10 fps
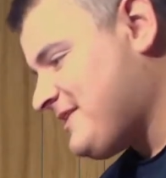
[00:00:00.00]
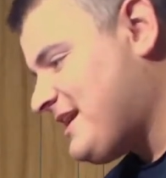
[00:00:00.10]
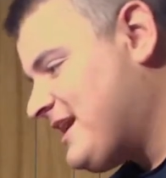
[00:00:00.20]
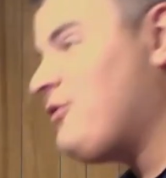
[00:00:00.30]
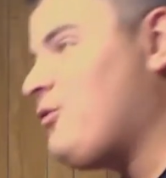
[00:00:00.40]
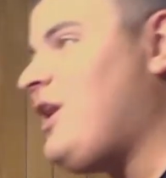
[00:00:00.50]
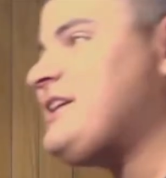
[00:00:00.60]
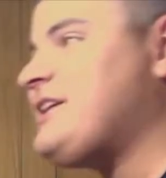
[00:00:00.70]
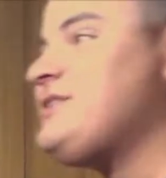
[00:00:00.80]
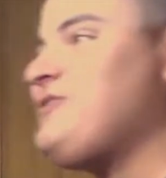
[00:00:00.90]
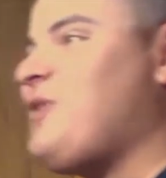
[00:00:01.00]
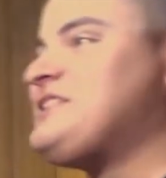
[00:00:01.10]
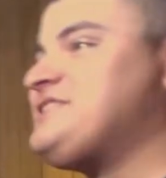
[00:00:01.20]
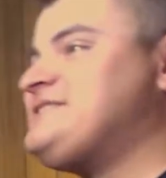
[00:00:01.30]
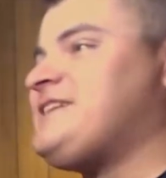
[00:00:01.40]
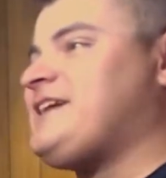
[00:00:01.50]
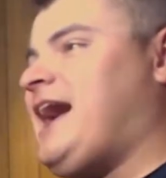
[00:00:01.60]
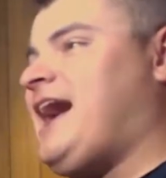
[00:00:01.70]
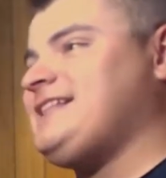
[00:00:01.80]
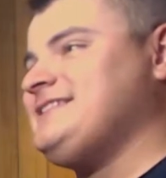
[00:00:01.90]
Water. The water is our
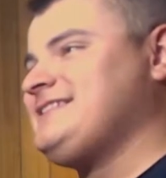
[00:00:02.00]
god.